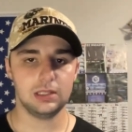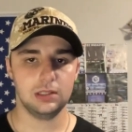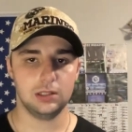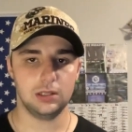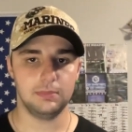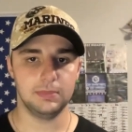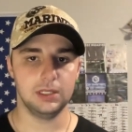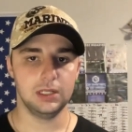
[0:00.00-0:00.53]

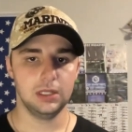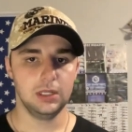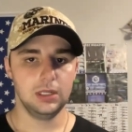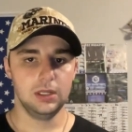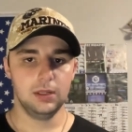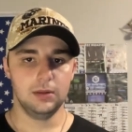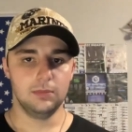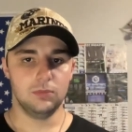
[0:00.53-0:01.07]
Um,
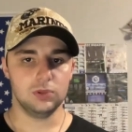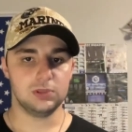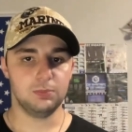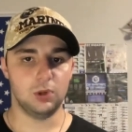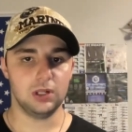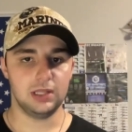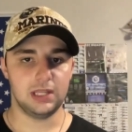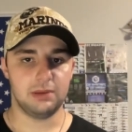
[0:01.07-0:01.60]
most
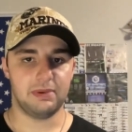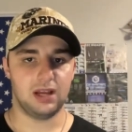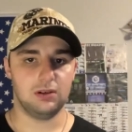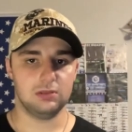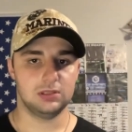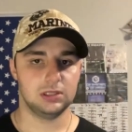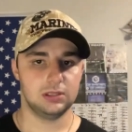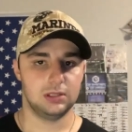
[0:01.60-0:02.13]
importantly
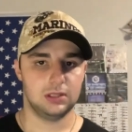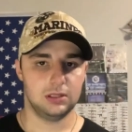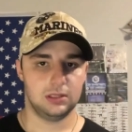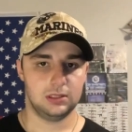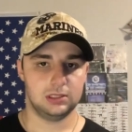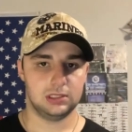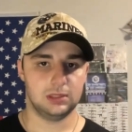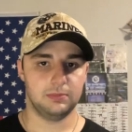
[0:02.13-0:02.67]
about
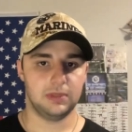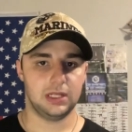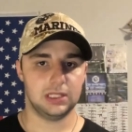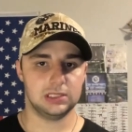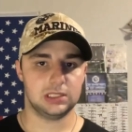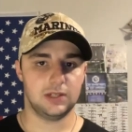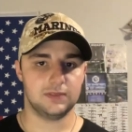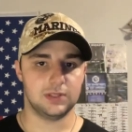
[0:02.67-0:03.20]
some
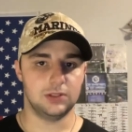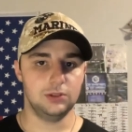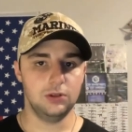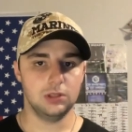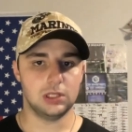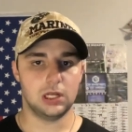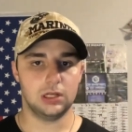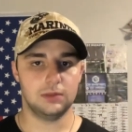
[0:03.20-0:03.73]
airsoft new
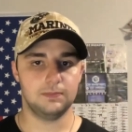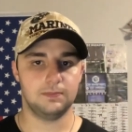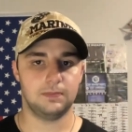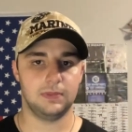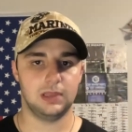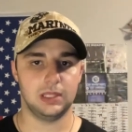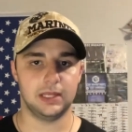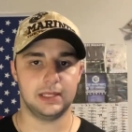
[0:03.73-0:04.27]
law
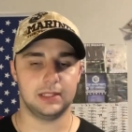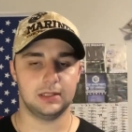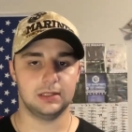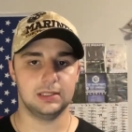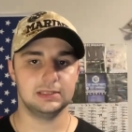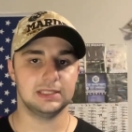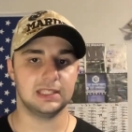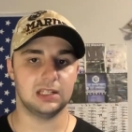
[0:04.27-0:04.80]
like
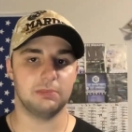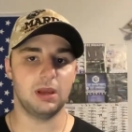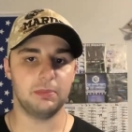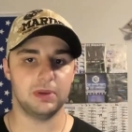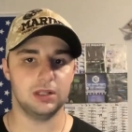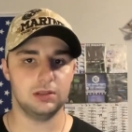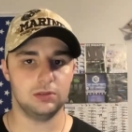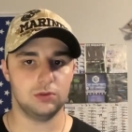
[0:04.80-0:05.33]
Second
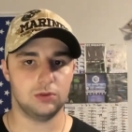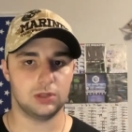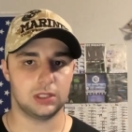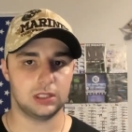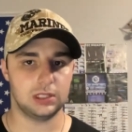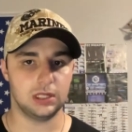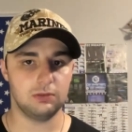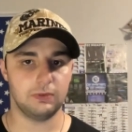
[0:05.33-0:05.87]
Amendment or
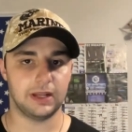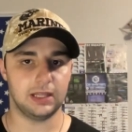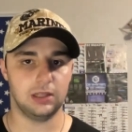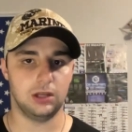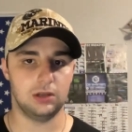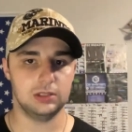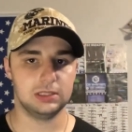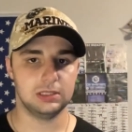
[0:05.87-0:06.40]
gun right
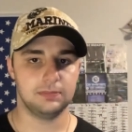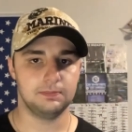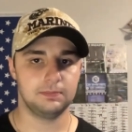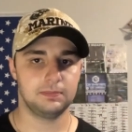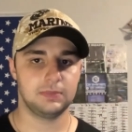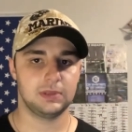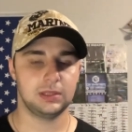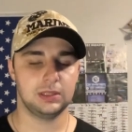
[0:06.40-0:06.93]
laws,
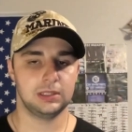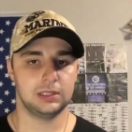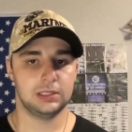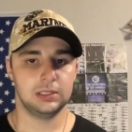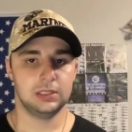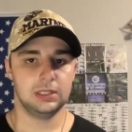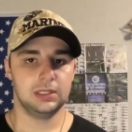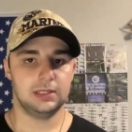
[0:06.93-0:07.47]

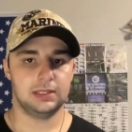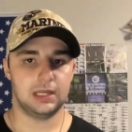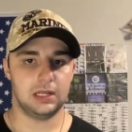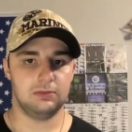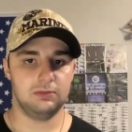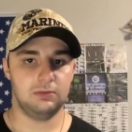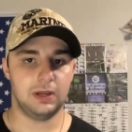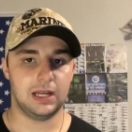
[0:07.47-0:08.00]
now
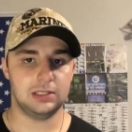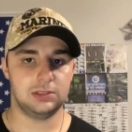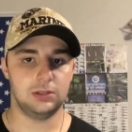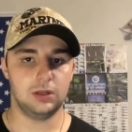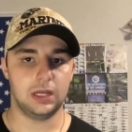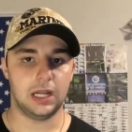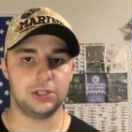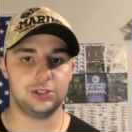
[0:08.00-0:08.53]
we had
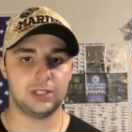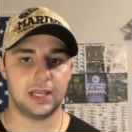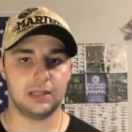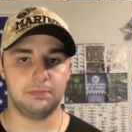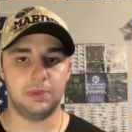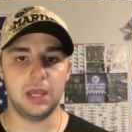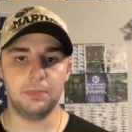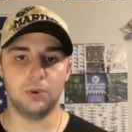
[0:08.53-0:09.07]
to
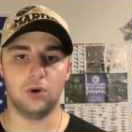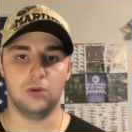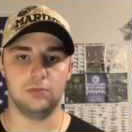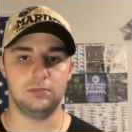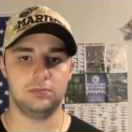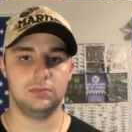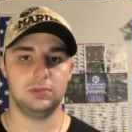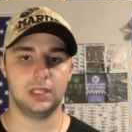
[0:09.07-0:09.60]
educate people,
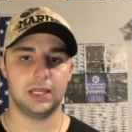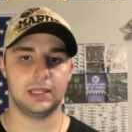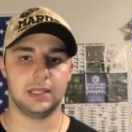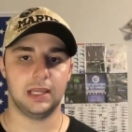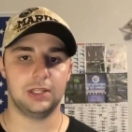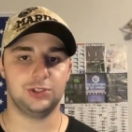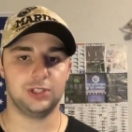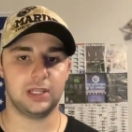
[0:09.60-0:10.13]
like
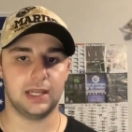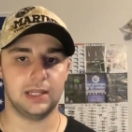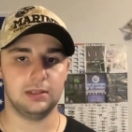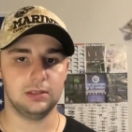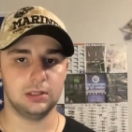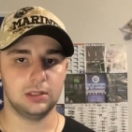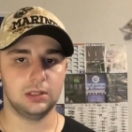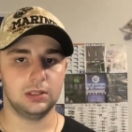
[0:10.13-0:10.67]

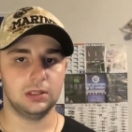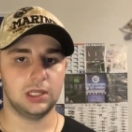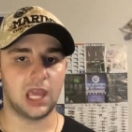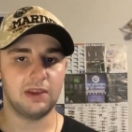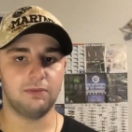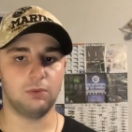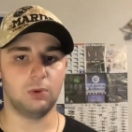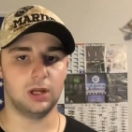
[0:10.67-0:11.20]
educate
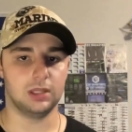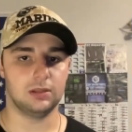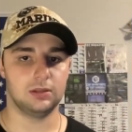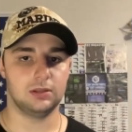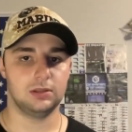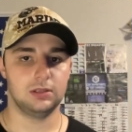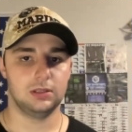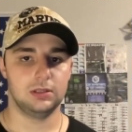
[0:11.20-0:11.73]
everyone,
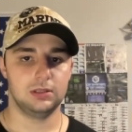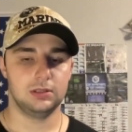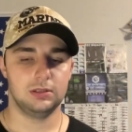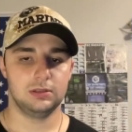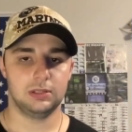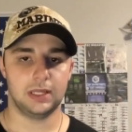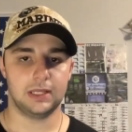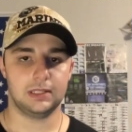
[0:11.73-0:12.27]

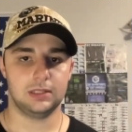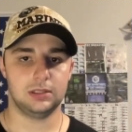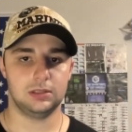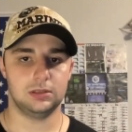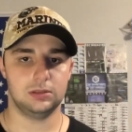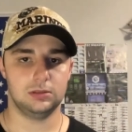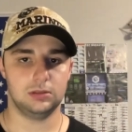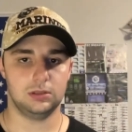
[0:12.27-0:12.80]
like
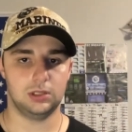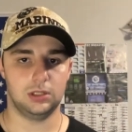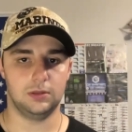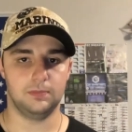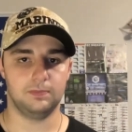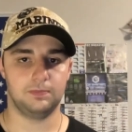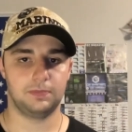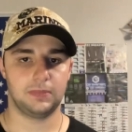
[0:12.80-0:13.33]

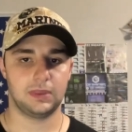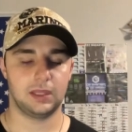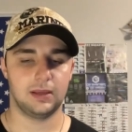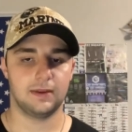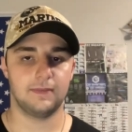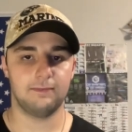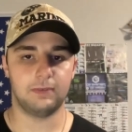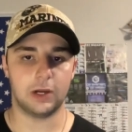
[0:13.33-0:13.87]
um,
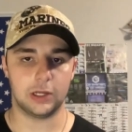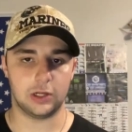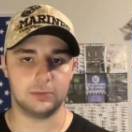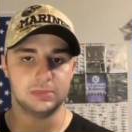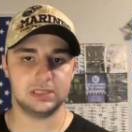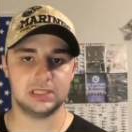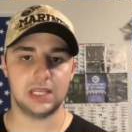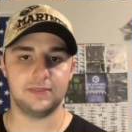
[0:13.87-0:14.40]
firearm
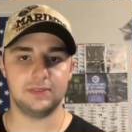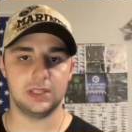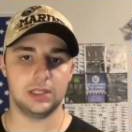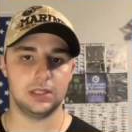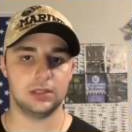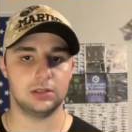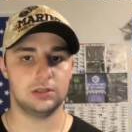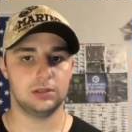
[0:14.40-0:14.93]
safety,